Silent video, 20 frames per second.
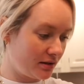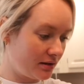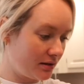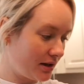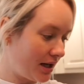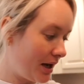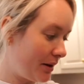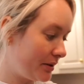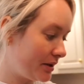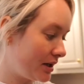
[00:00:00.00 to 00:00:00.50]

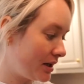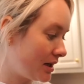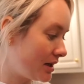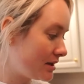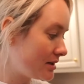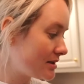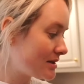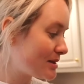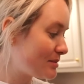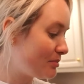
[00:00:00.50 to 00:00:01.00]

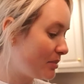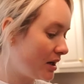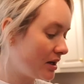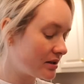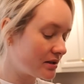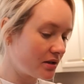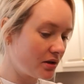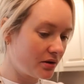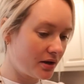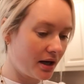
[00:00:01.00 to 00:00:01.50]
nowadays.
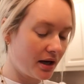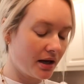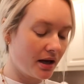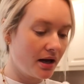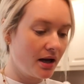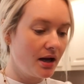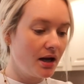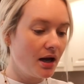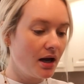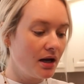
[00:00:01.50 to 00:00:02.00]
But
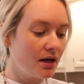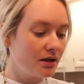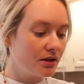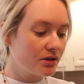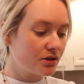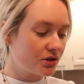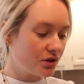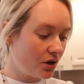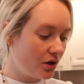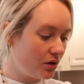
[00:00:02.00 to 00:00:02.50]
okay,
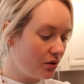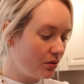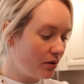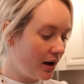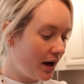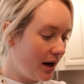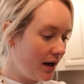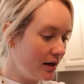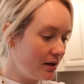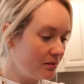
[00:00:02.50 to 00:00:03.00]
so
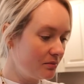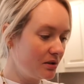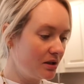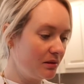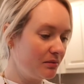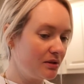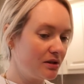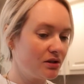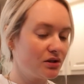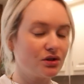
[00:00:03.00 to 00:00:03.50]
I am going
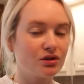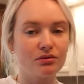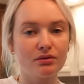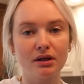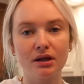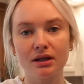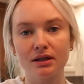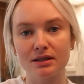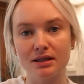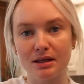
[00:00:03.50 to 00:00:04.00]
to be
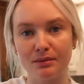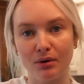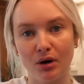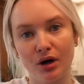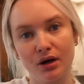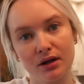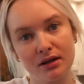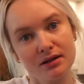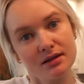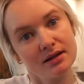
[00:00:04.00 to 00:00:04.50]
doing a tea
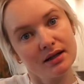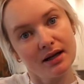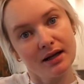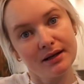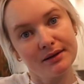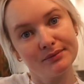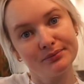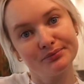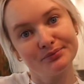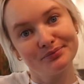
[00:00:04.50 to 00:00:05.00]
party
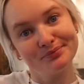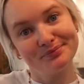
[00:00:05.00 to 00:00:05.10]
today.